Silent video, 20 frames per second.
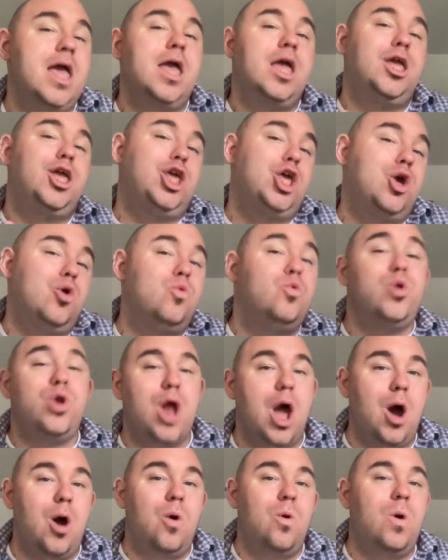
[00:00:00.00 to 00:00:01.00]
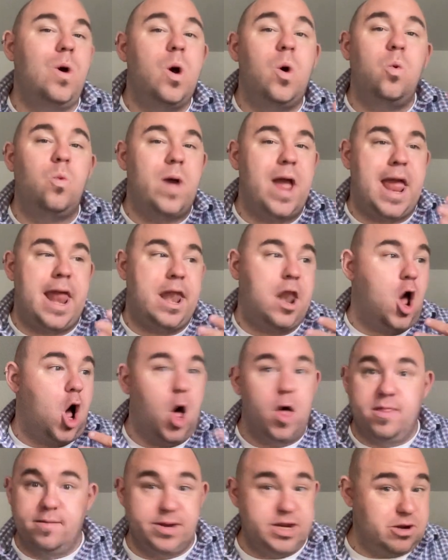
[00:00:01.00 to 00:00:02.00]
You know when
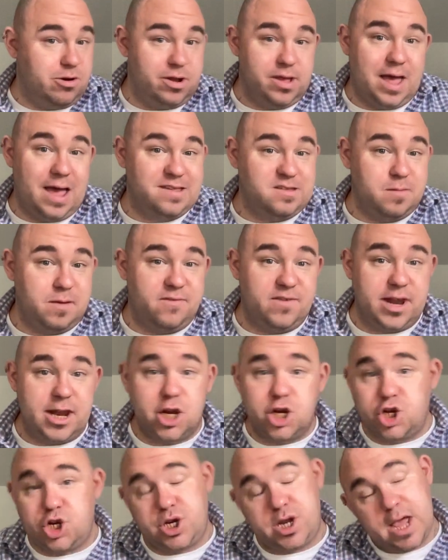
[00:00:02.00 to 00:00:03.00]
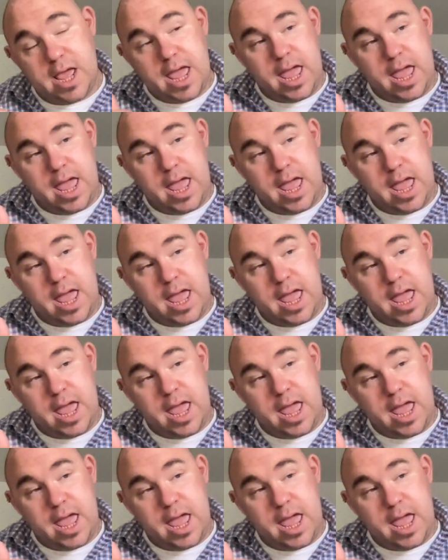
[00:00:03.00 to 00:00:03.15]
all the material has to be finished,